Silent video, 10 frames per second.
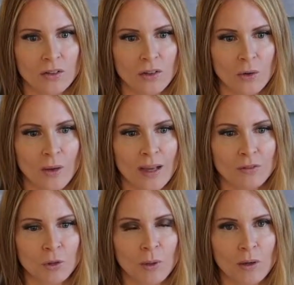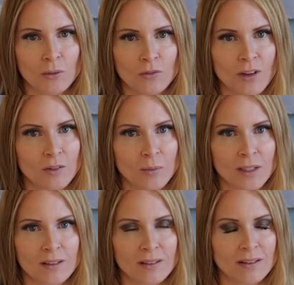So after about 5
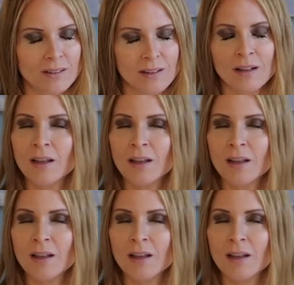minutes I said,